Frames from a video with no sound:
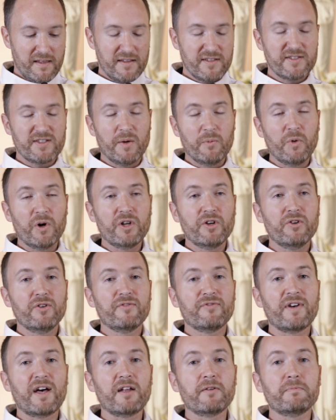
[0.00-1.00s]
someone who
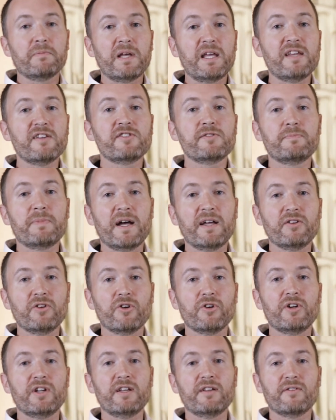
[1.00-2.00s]
found peace by
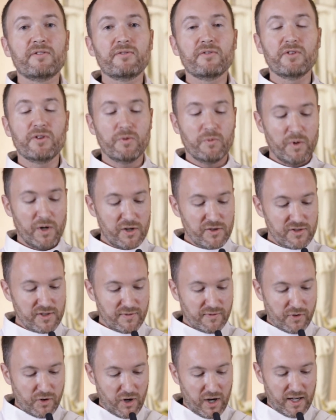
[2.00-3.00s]
learning through the words
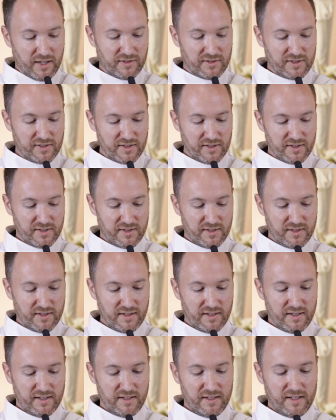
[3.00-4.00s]
of Christ
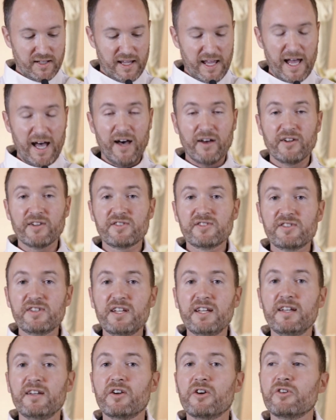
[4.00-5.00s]
how to
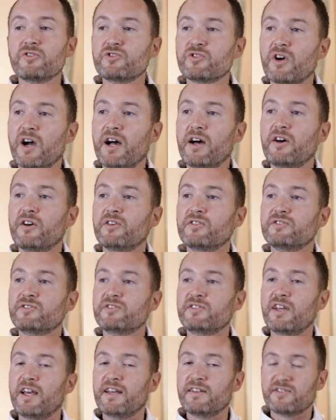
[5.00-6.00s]
see her
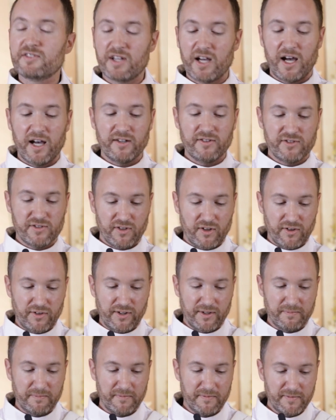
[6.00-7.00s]
trials as God saw
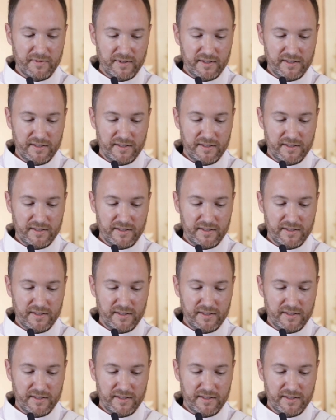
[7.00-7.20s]
them.